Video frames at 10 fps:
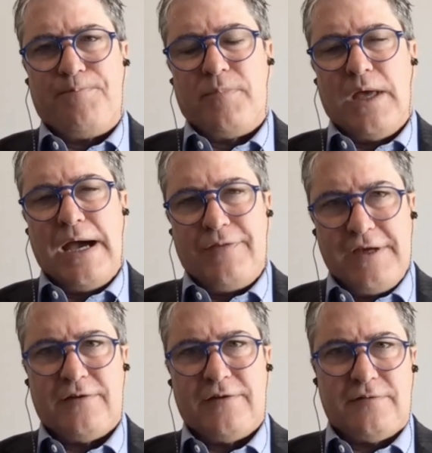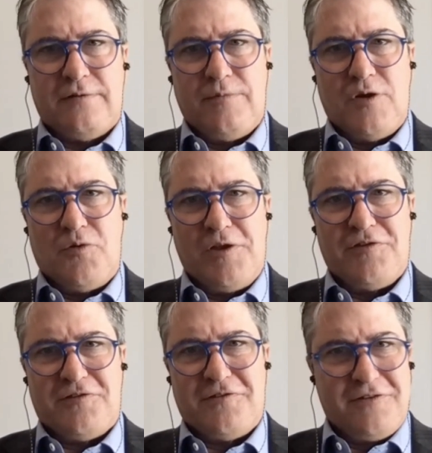I think it's, and
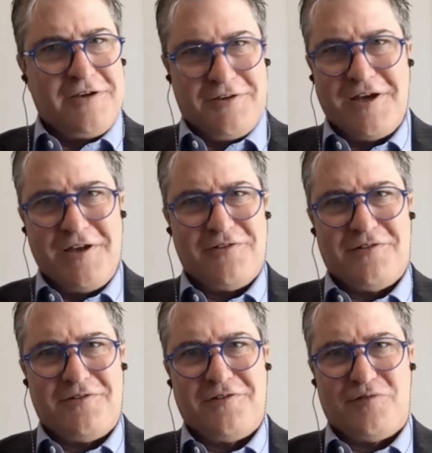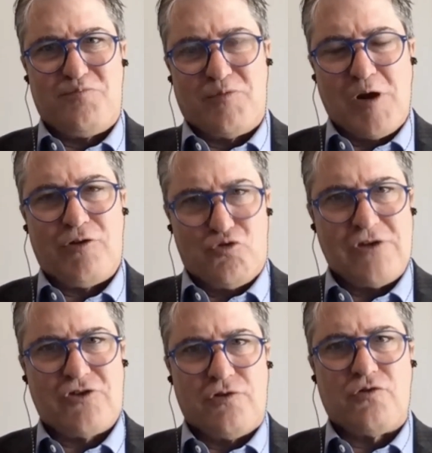this is probably
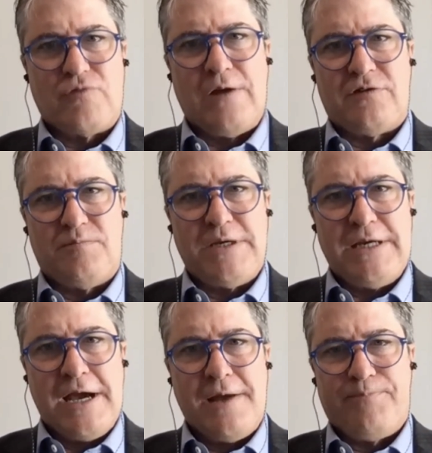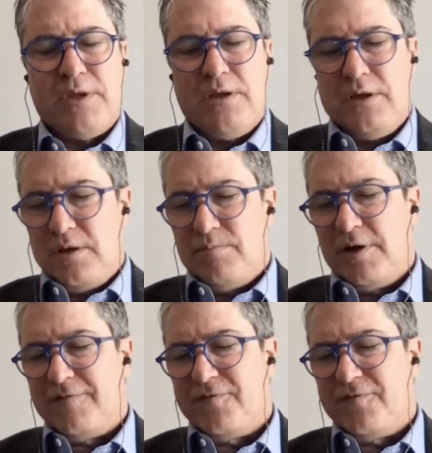treacherous grounds to be on, but for